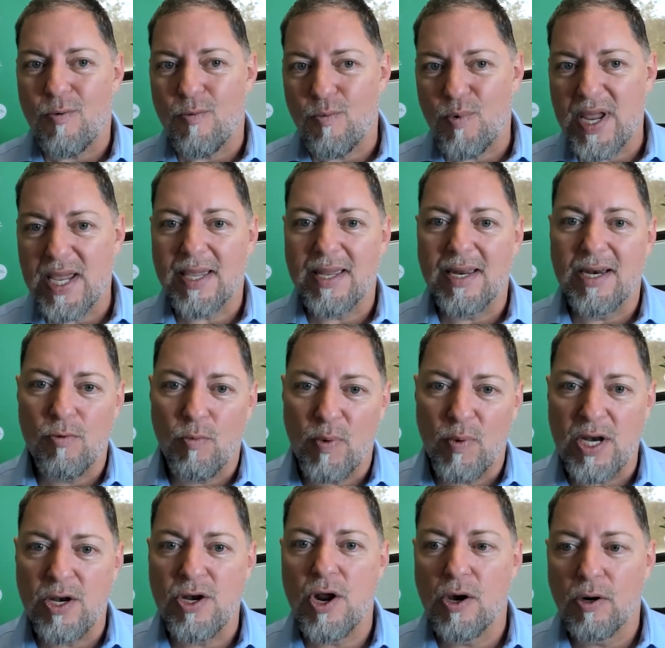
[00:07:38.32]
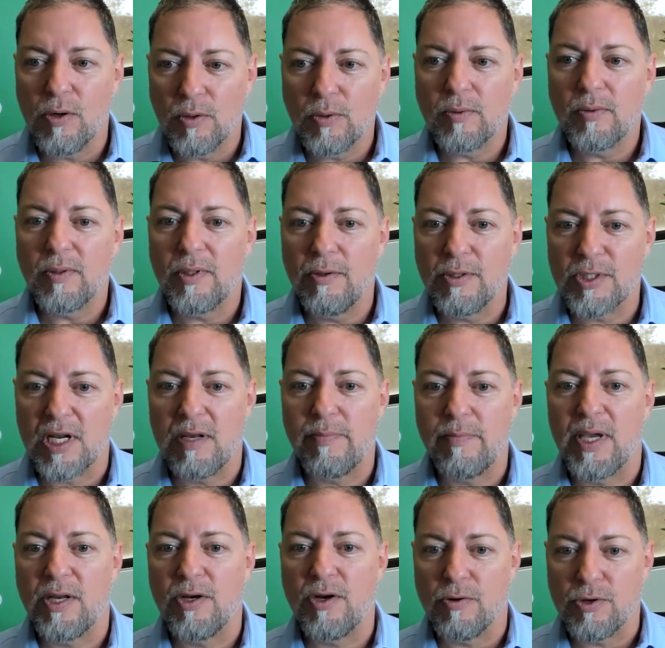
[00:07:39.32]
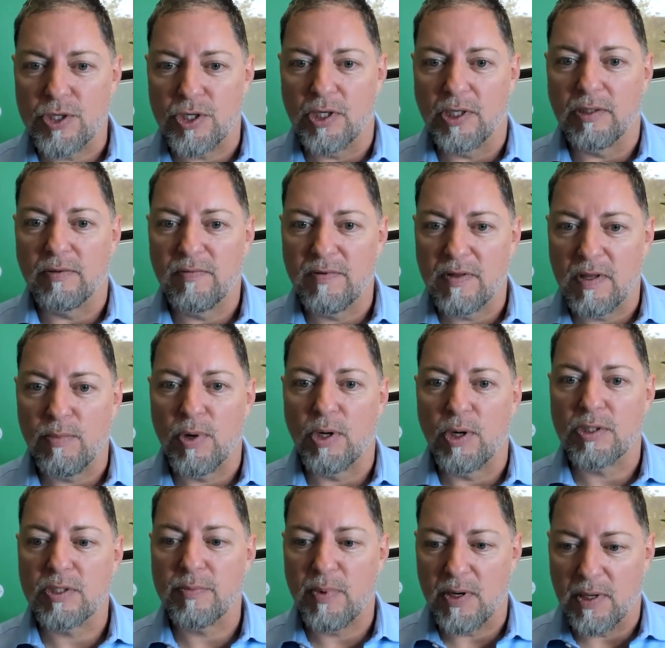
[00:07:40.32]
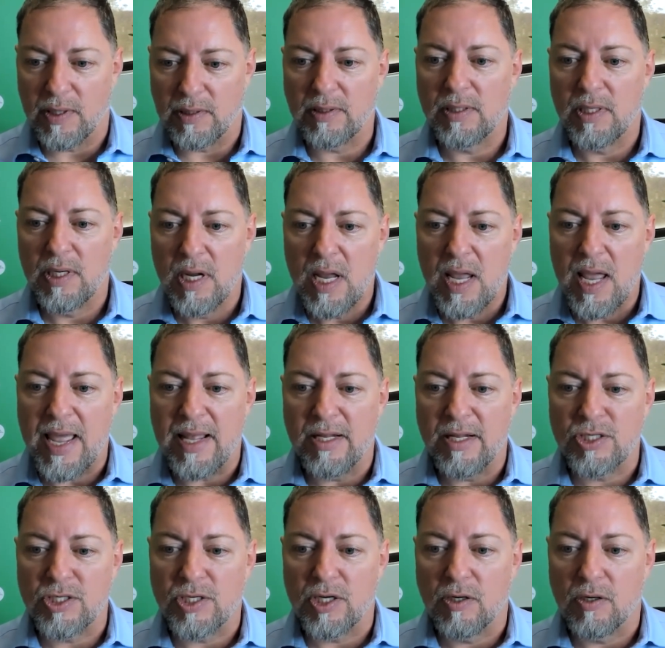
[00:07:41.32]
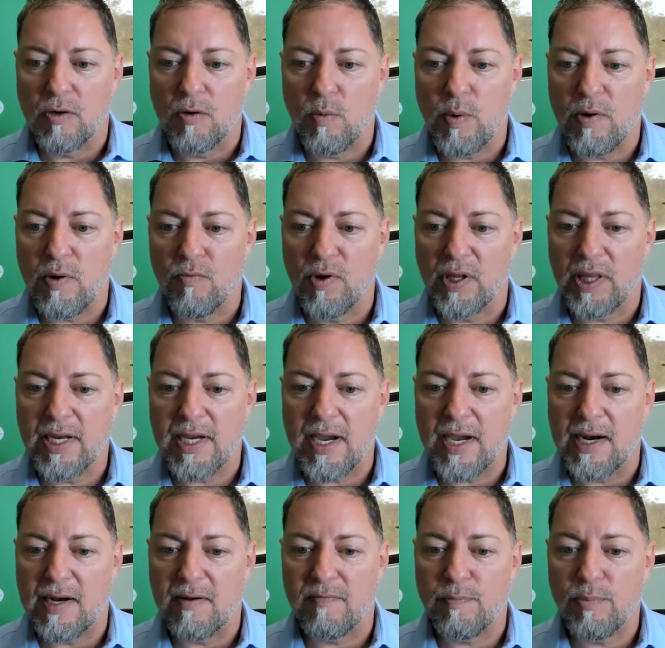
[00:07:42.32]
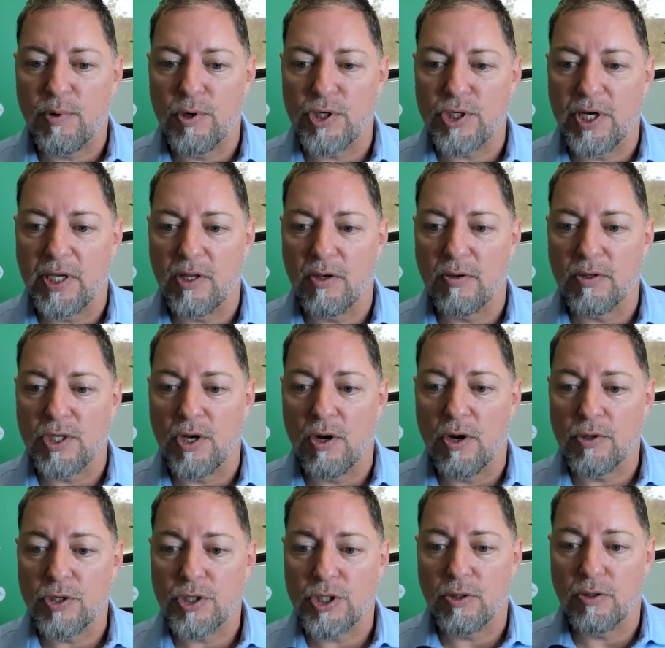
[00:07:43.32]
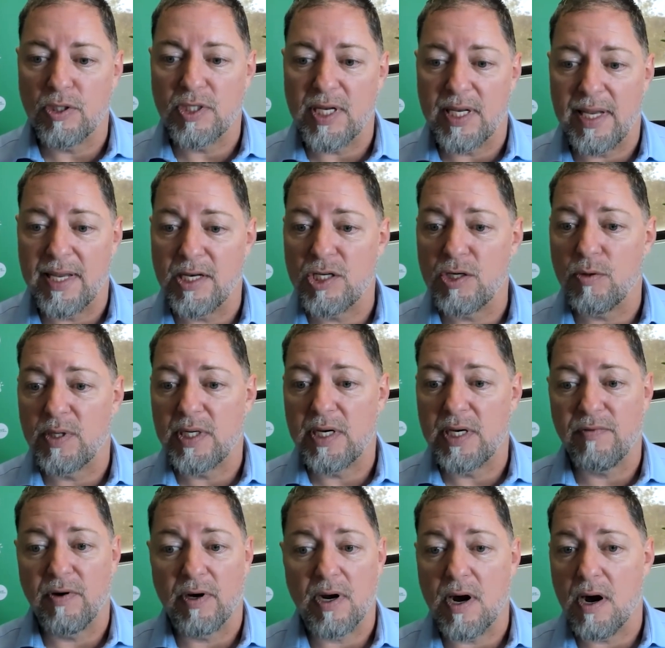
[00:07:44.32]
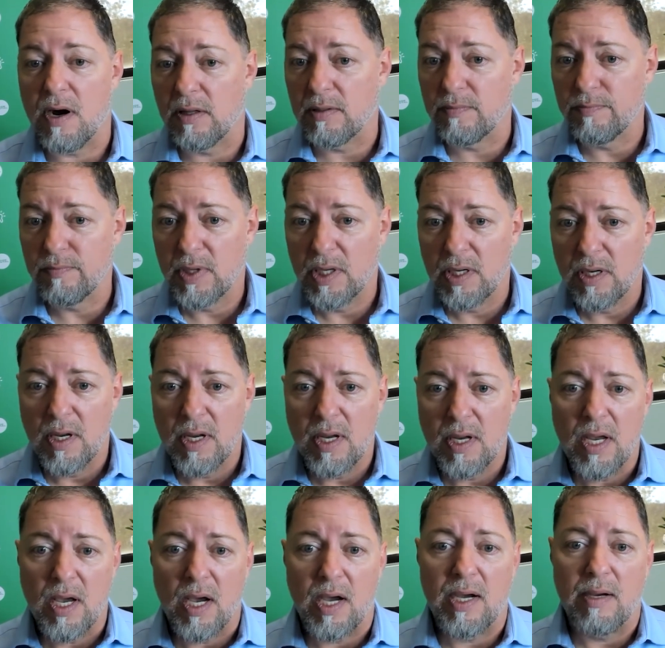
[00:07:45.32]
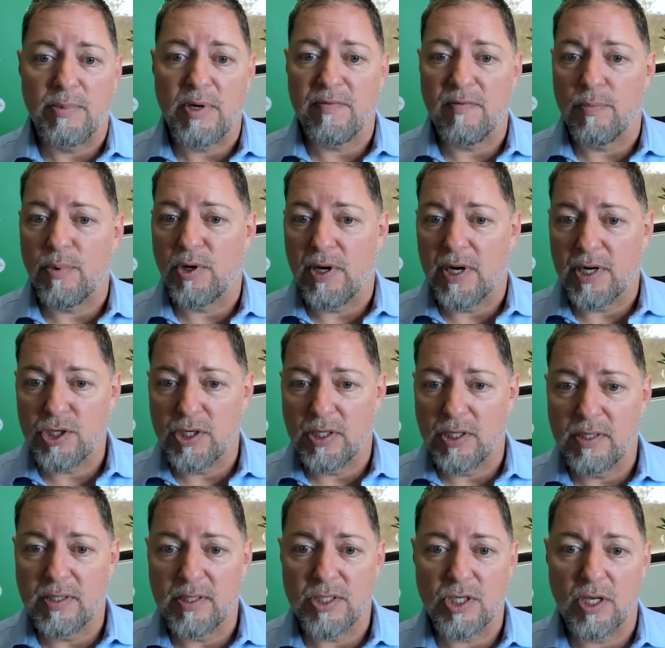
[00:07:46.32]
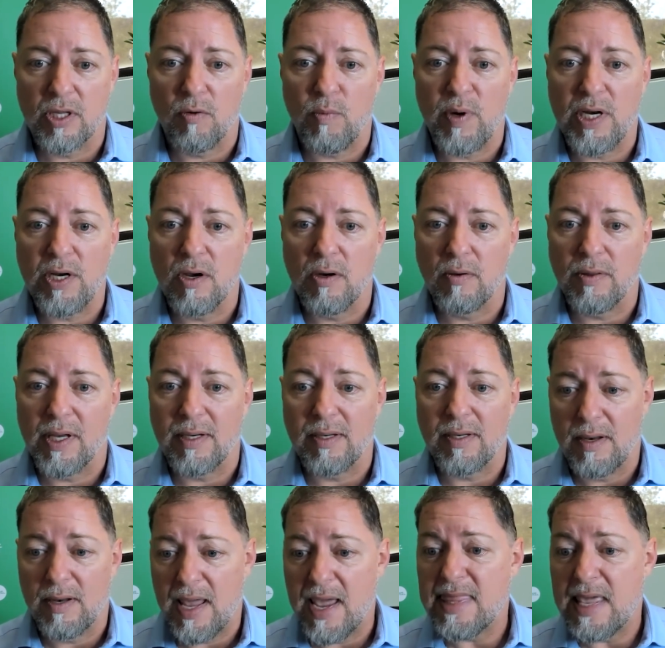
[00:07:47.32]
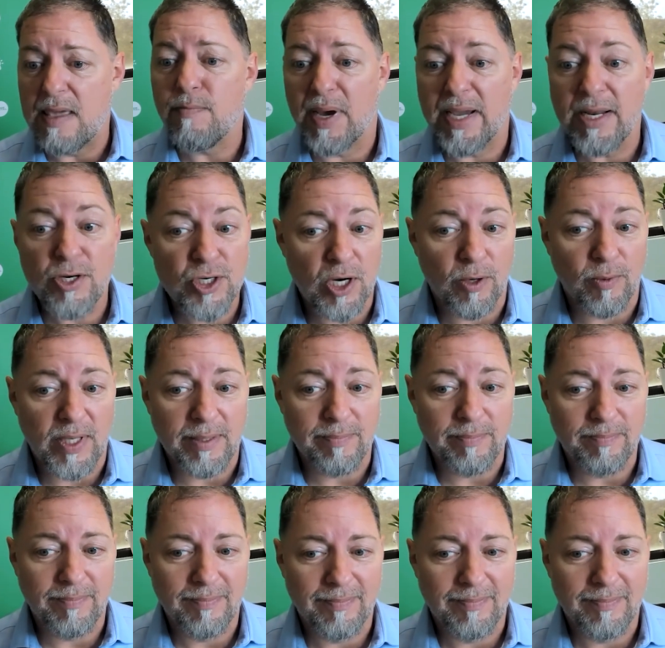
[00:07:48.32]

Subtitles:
we know who's going to be a no show for the most part, and so really kind of pushing those no shows into a different column, different production, so that we know that hey, they might show up,